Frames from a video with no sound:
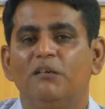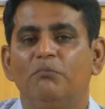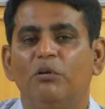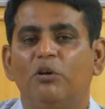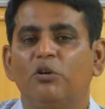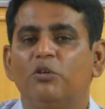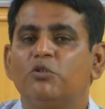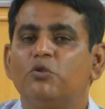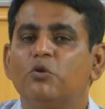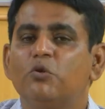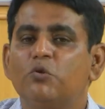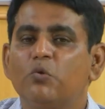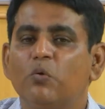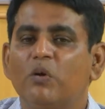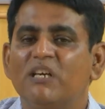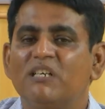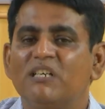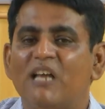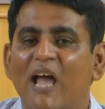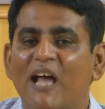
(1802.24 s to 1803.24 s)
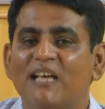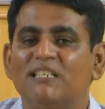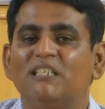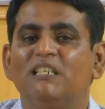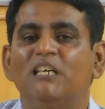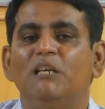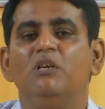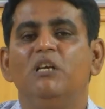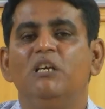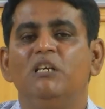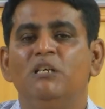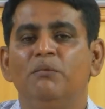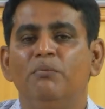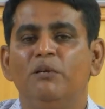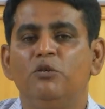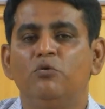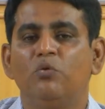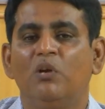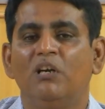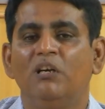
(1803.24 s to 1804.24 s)
because you took it as an
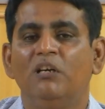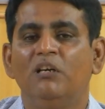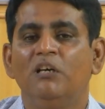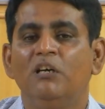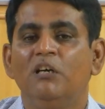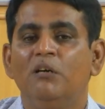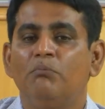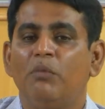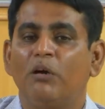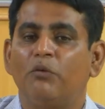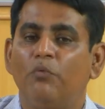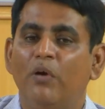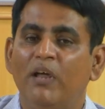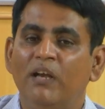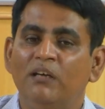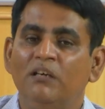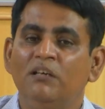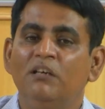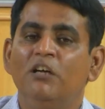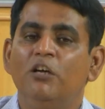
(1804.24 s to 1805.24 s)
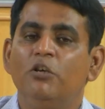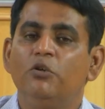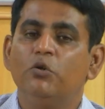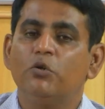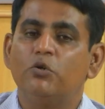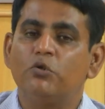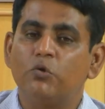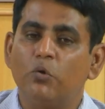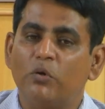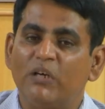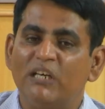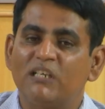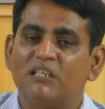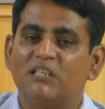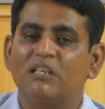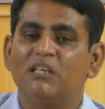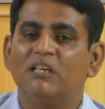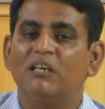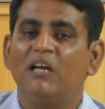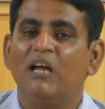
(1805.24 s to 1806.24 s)
individual, but when you took
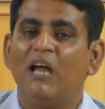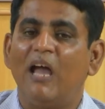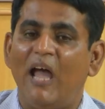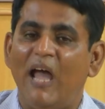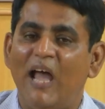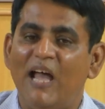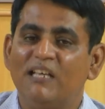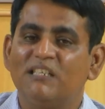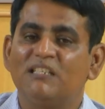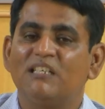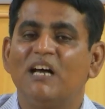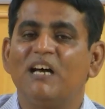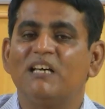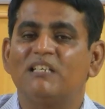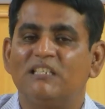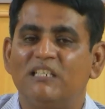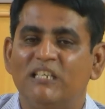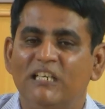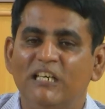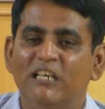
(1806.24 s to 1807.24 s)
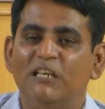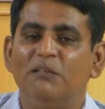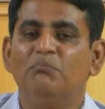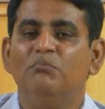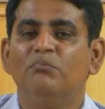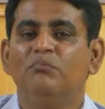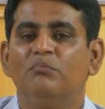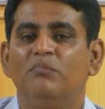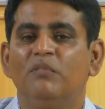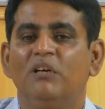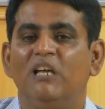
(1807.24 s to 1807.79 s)
it as a team,